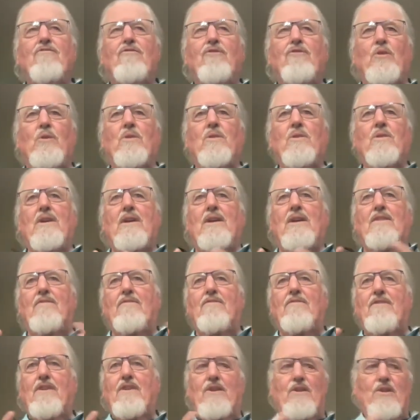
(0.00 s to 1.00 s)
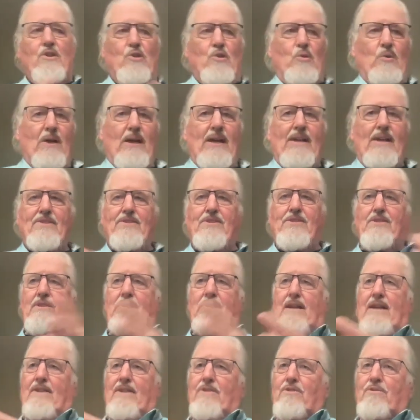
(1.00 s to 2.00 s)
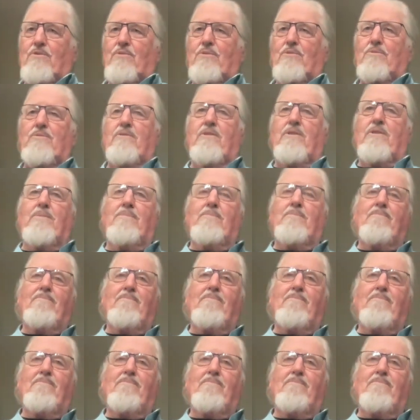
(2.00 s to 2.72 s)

full of grace and truth.